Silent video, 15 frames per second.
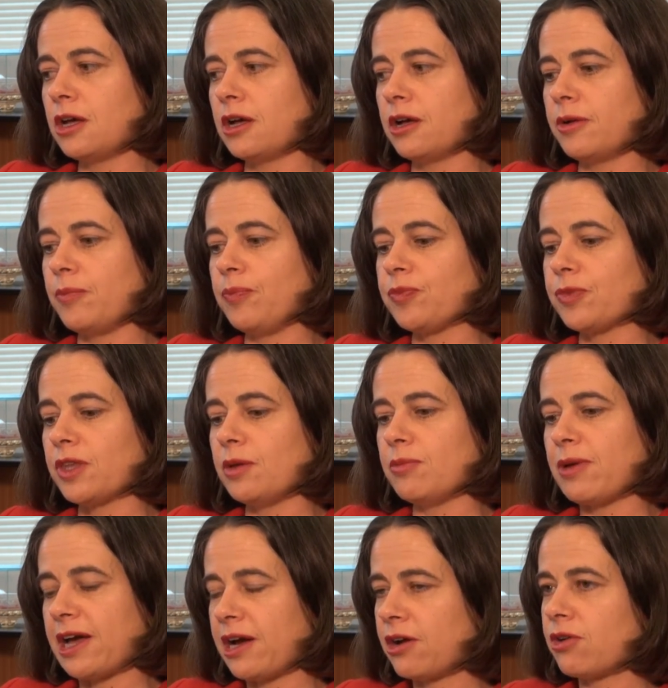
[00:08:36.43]

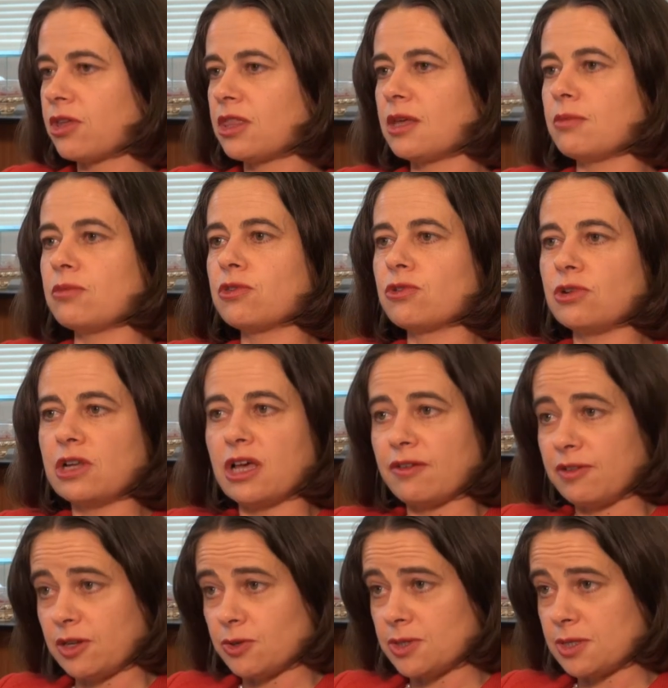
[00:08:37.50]
empowering them through
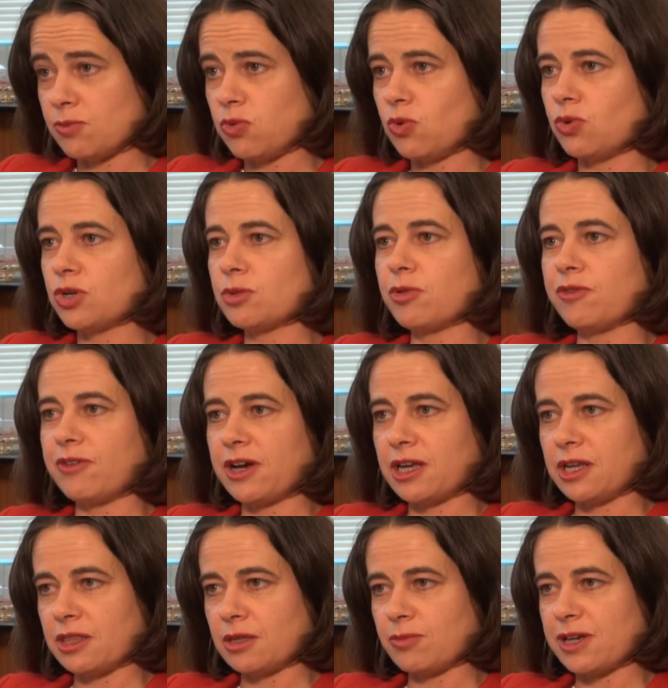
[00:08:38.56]
livelihood support,
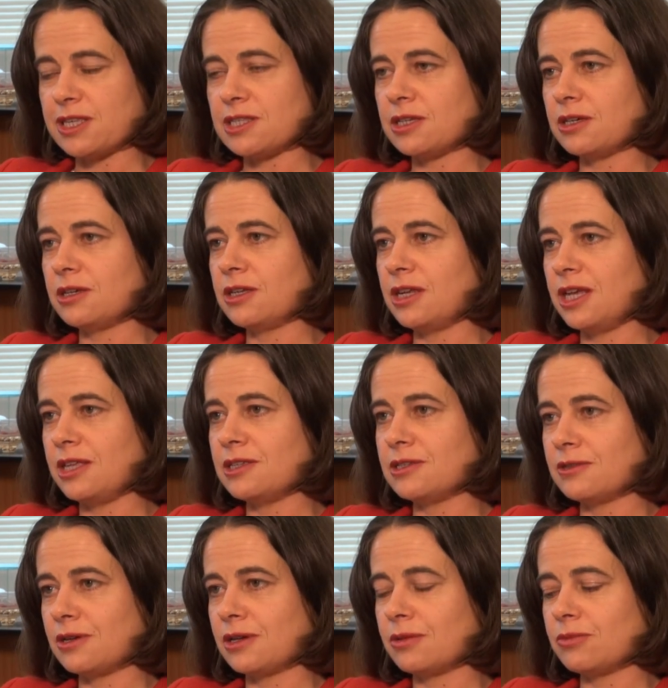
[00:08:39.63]
providing the basic
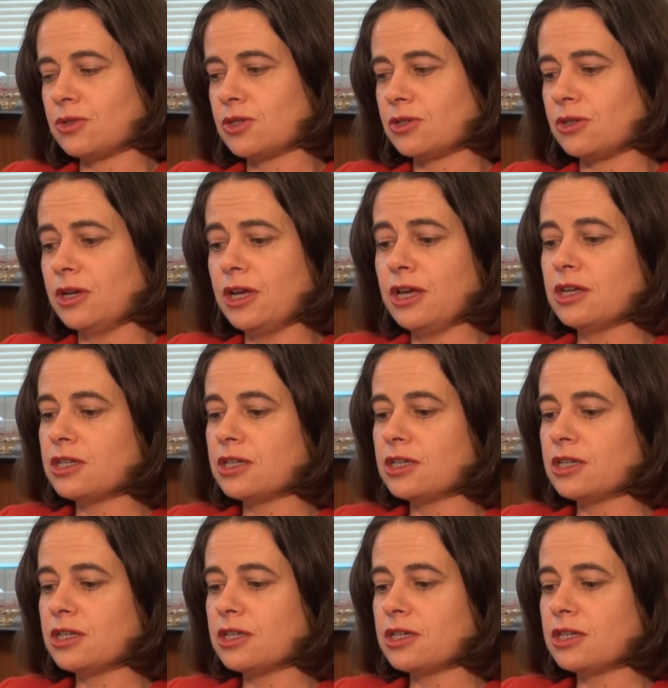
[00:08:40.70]
needs to